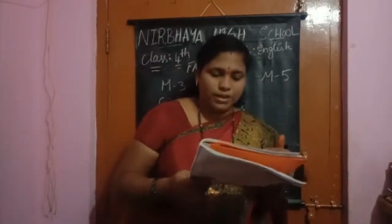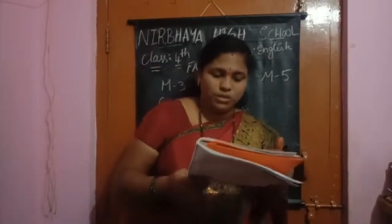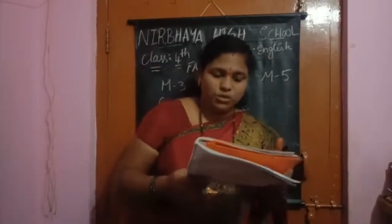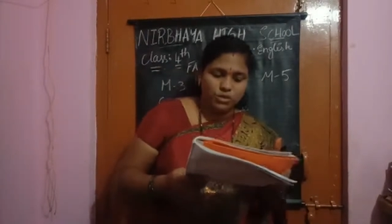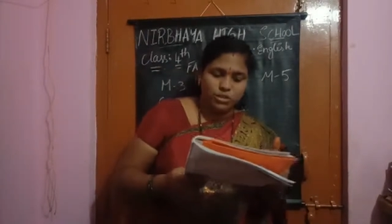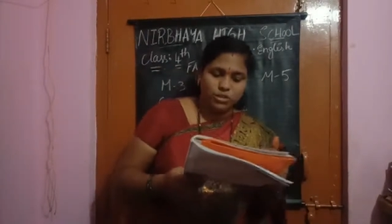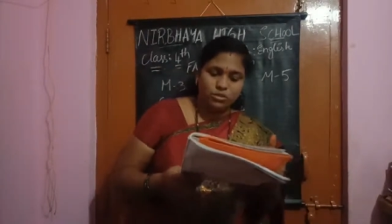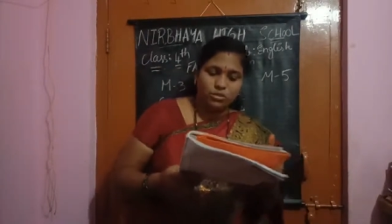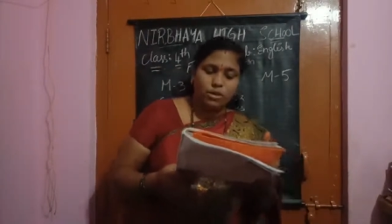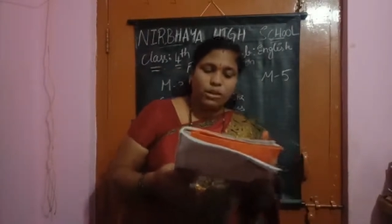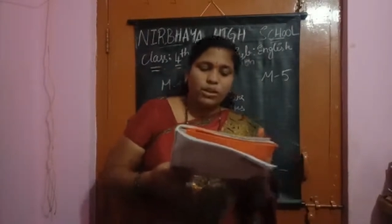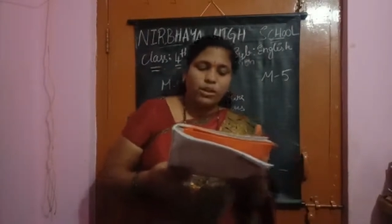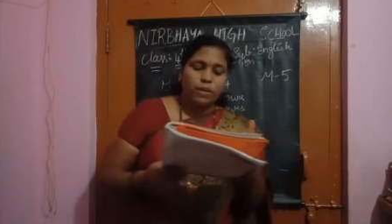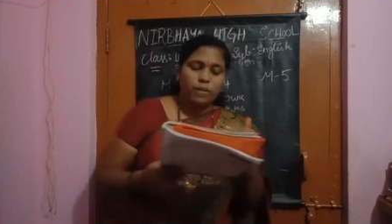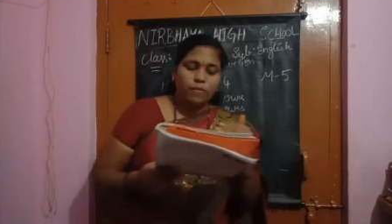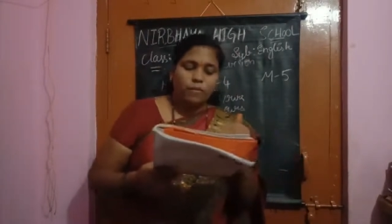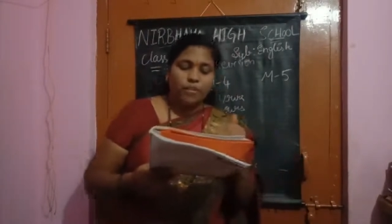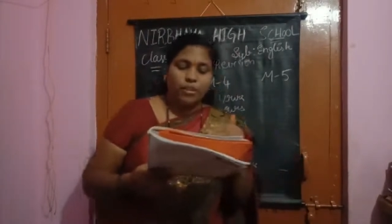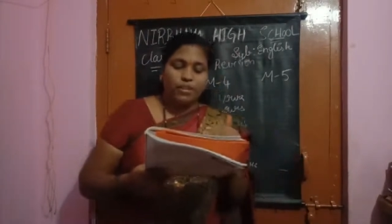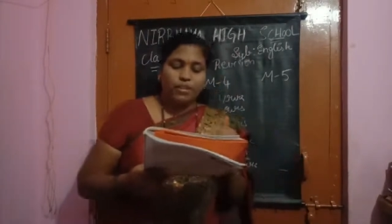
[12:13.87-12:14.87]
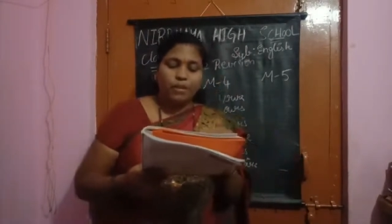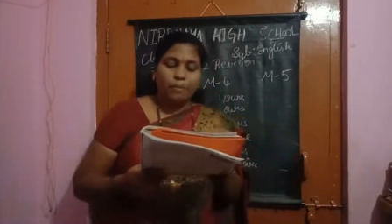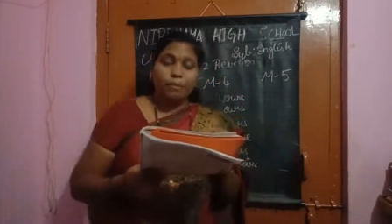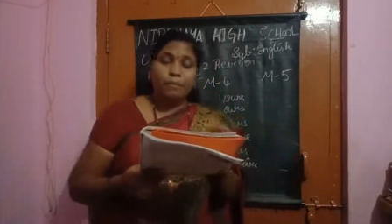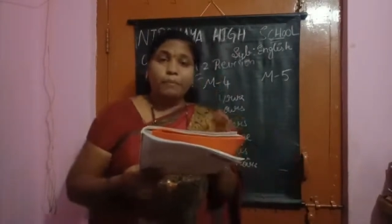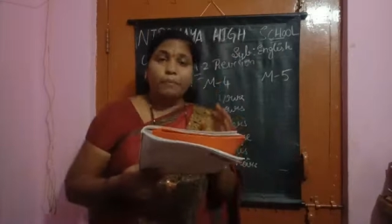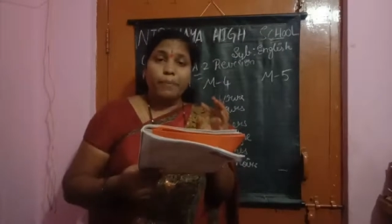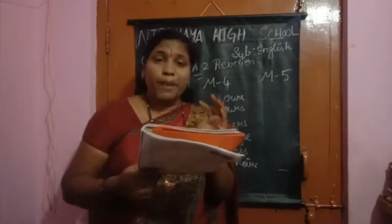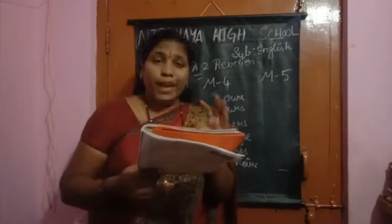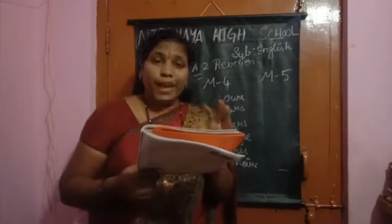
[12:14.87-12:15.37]
You should fill in the
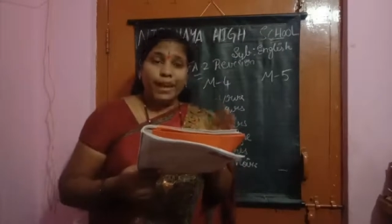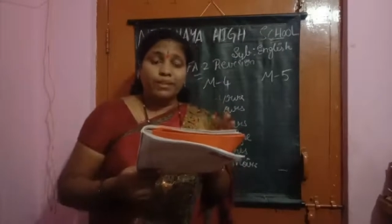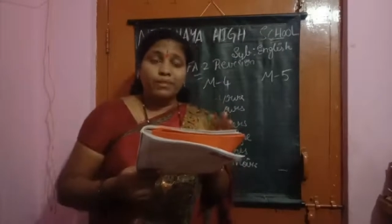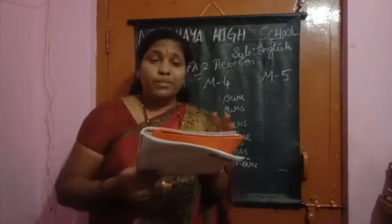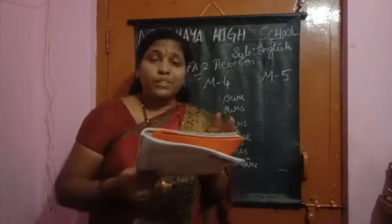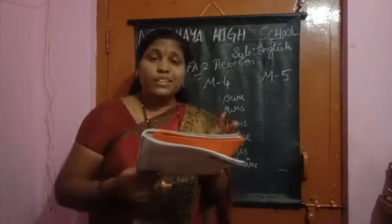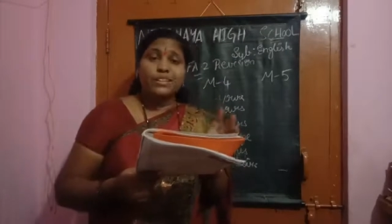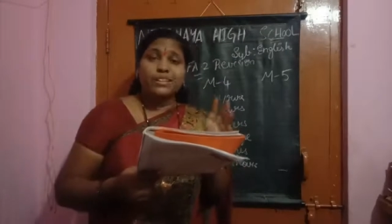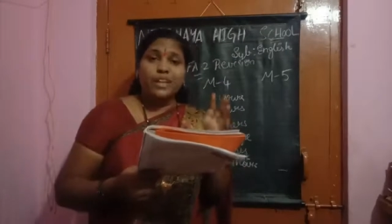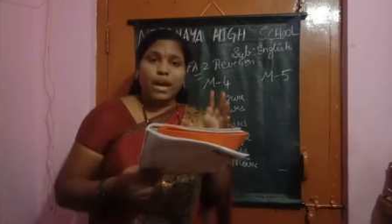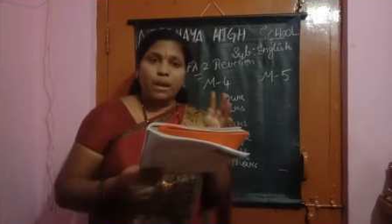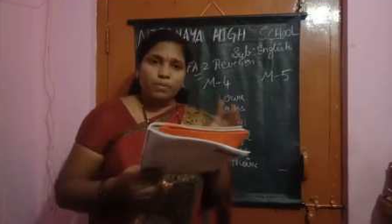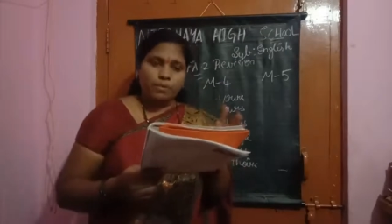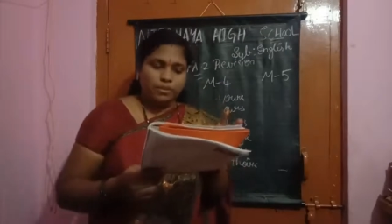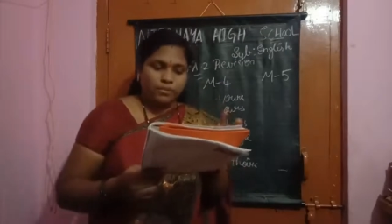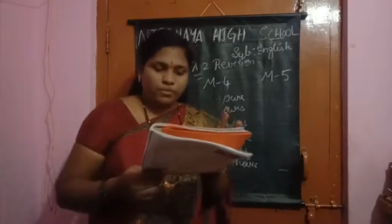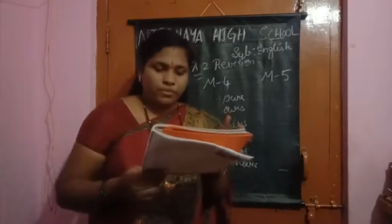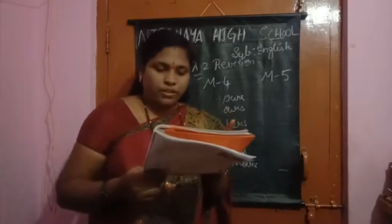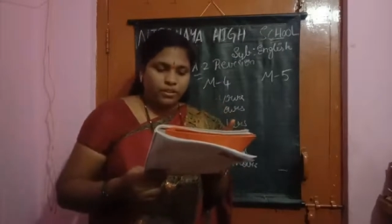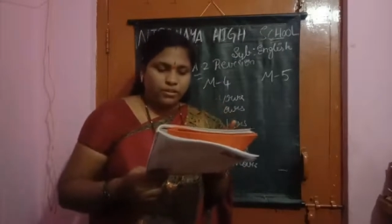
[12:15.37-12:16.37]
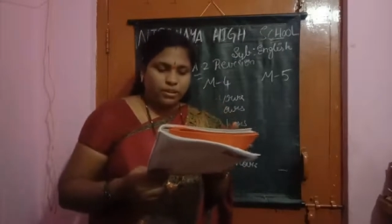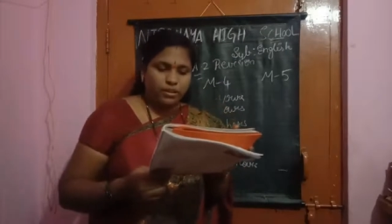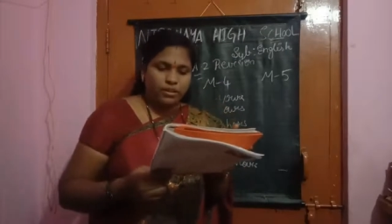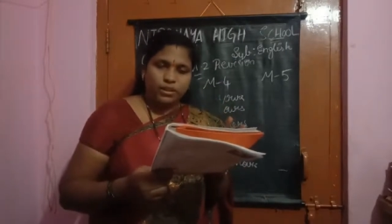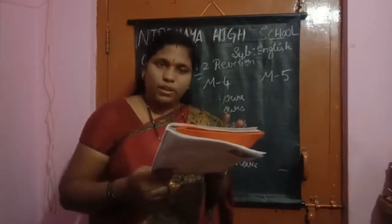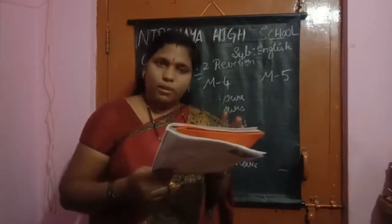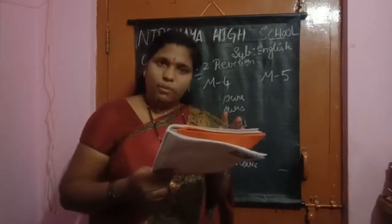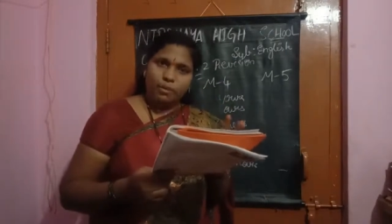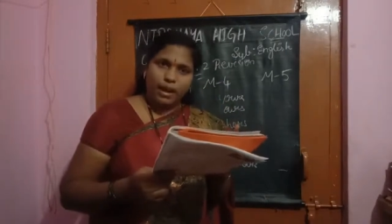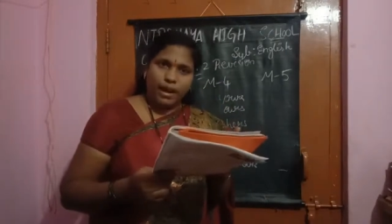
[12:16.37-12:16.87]
blank with the type of given in
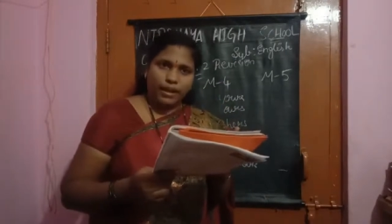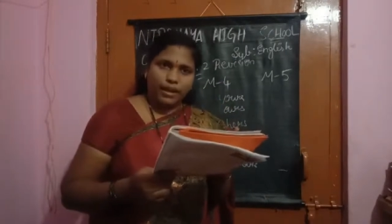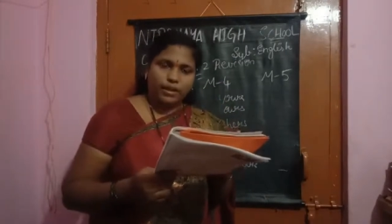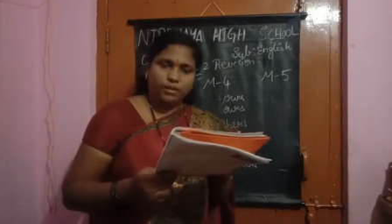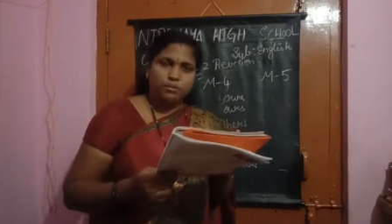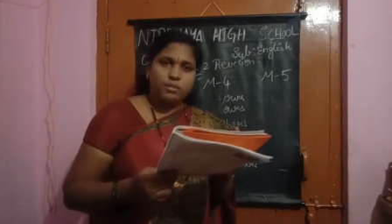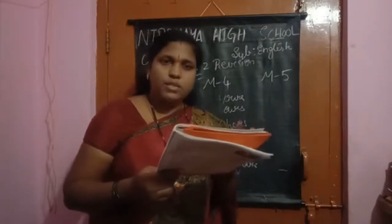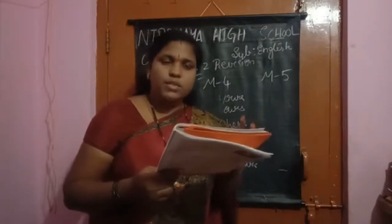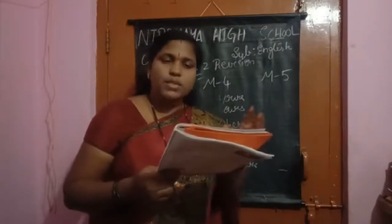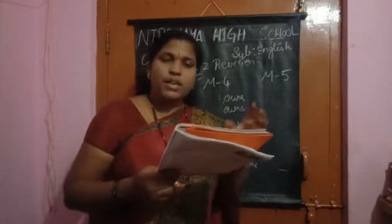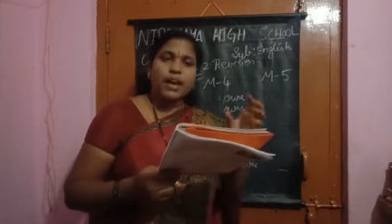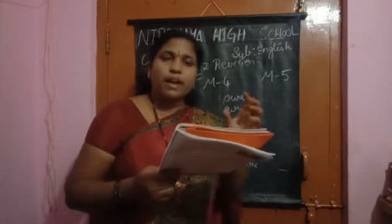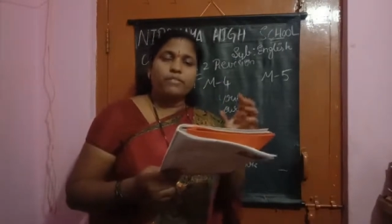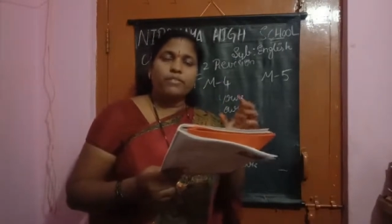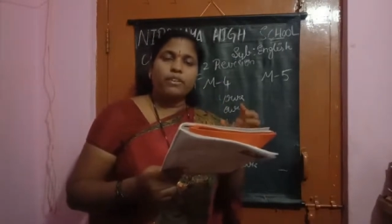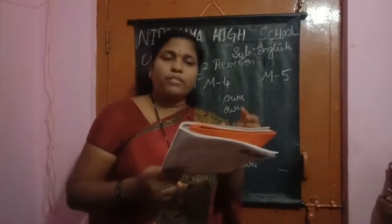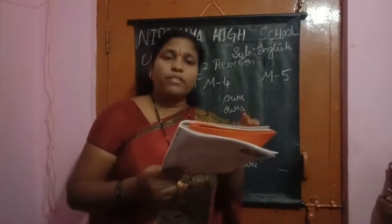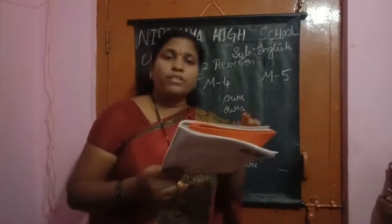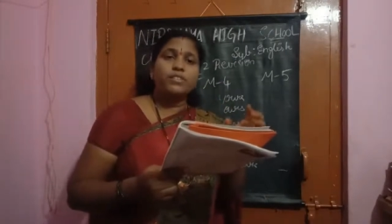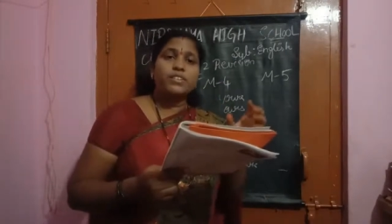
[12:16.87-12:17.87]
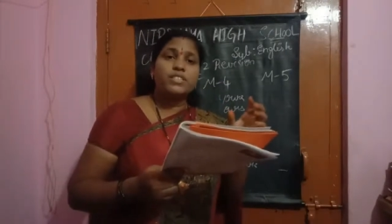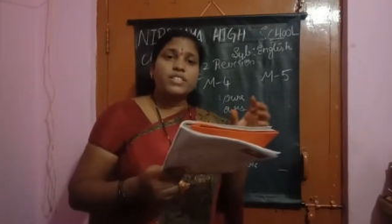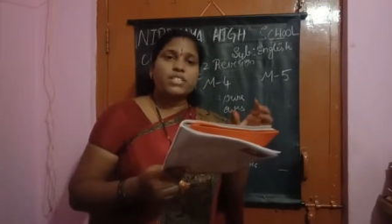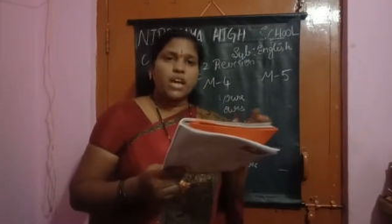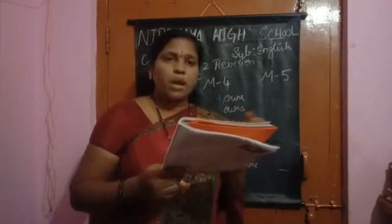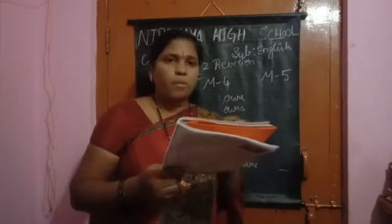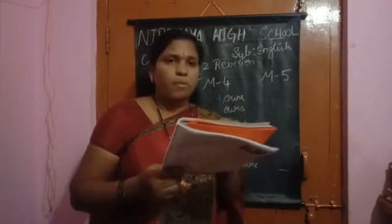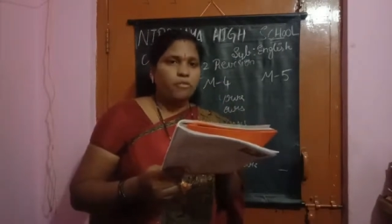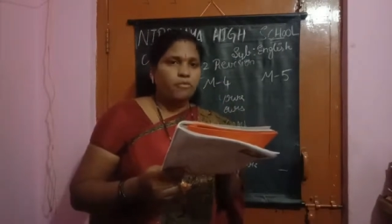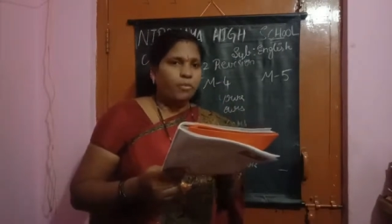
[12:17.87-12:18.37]
the bracket. Means they have given which
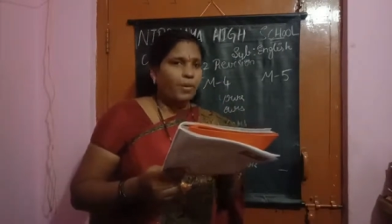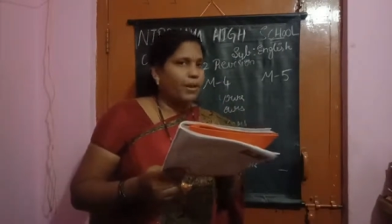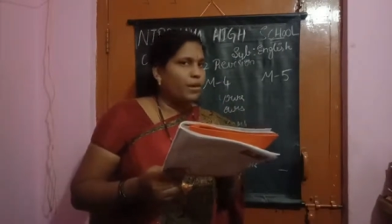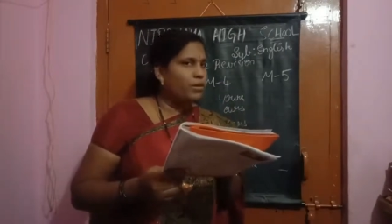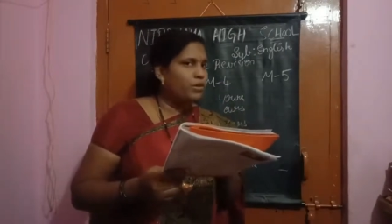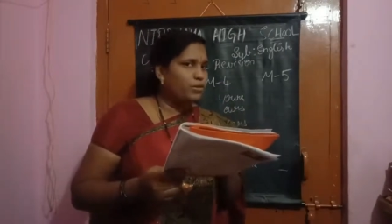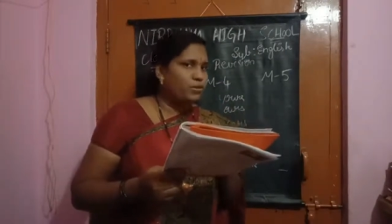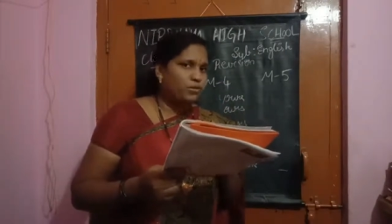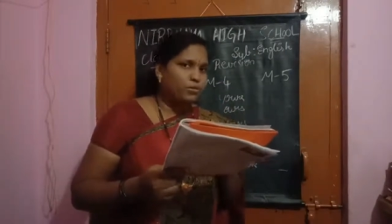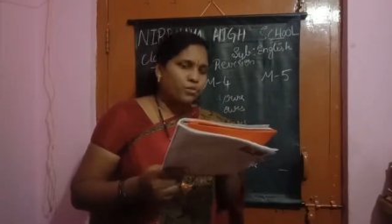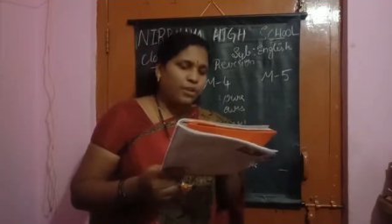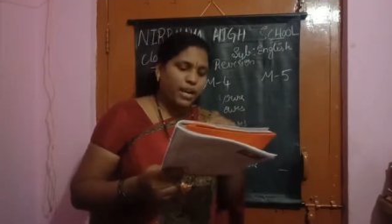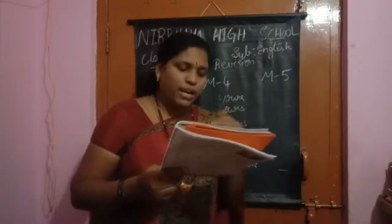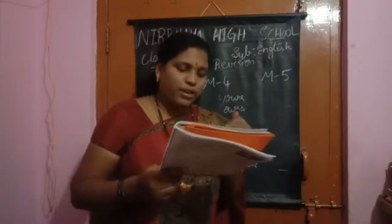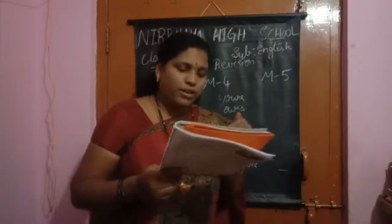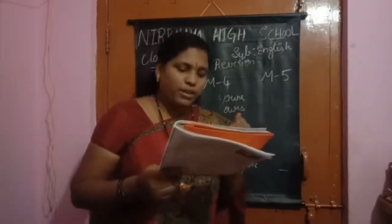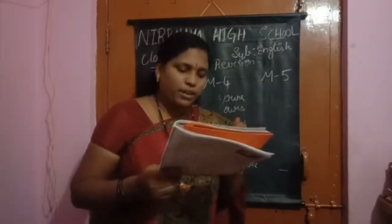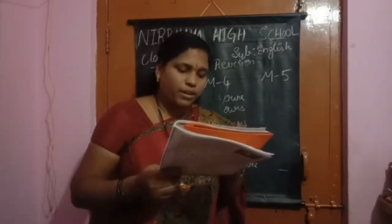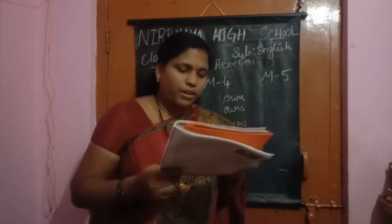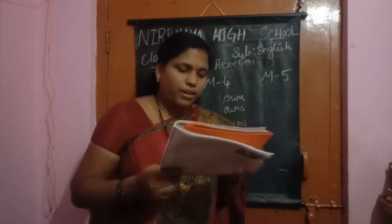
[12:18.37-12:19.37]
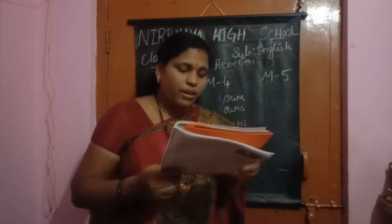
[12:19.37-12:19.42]
type of pronoun you should write there.